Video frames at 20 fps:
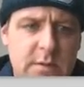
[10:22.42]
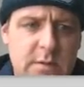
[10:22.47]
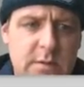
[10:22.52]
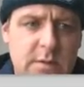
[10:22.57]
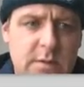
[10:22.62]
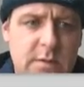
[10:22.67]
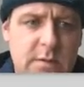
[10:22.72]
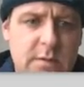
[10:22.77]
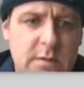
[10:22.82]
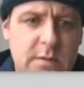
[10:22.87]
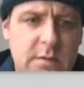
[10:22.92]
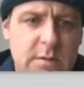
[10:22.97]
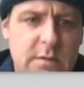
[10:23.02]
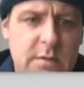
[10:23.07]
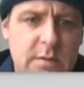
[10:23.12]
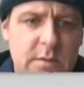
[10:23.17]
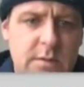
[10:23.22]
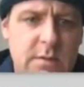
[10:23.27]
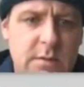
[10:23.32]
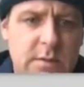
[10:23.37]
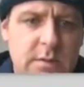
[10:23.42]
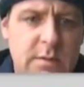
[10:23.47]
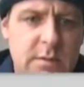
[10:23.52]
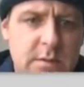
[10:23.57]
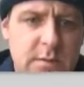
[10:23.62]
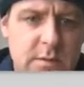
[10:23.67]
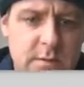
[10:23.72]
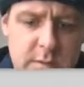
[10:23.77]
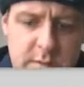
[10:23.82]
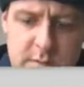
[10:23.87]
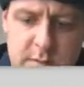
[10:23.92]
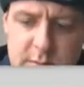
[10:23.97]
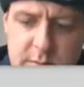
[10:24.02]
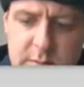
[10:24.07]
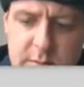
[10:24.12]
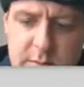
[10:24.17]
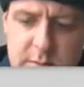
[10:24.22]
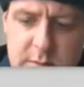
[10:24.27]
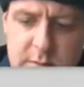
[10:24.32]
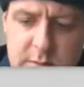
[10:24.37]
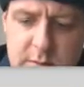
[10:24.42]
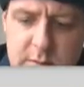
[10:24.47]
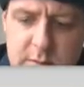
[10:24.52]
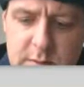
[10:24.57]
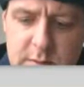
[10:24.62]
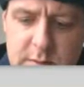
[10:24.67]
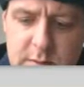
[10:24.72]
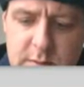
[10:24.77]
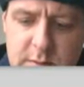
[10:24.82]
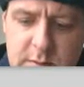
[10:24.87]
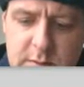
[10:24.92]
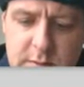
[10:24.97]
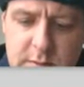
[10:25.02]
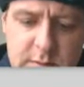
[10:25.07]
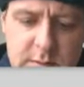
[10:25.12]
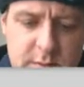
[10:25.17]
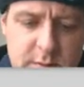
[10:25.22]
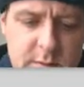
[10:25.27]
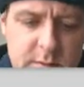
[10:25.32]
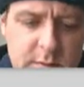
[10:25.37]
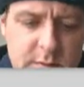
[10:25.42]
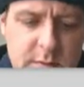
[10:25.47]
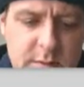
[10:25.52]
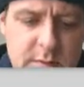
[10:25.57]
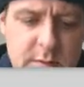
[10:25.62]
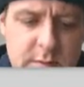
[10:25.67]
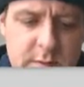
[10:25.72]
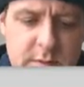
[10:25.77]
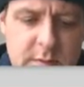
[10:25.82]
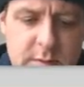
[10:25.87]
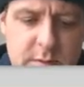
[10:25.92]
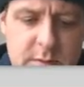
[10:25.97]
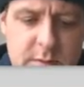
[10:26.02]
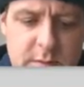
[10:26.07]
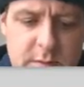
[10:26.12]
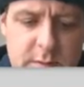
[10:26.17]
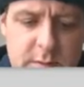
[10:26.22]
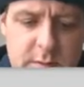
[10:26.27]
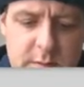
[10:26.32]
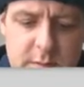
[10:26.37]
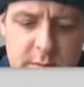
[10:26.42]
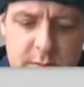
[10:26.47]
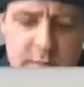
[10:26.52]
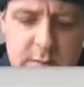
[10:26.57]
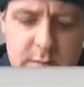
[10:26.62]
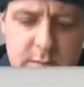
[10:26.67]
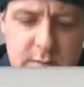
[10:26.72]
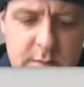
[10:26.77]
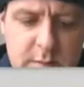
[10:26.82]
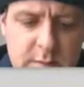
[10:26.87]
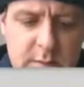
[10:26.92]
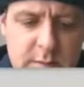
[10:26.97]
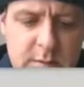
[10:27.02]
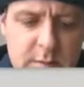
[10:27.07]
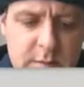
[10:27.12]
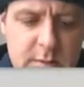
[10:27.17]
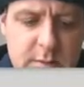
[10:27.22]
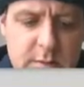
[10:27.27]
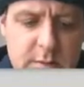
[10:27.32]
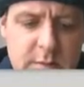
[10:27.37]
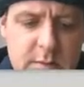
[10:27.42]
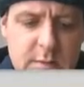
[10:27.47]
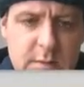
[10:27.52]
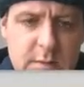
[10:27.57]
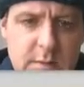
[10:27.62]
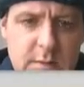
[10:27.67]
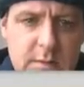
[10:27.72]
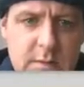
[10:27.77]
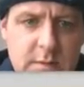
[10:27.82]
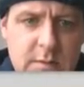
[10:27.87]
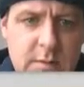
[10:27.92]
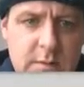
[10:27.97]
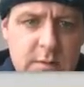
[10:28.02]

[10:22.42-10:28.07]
Nobody speaks.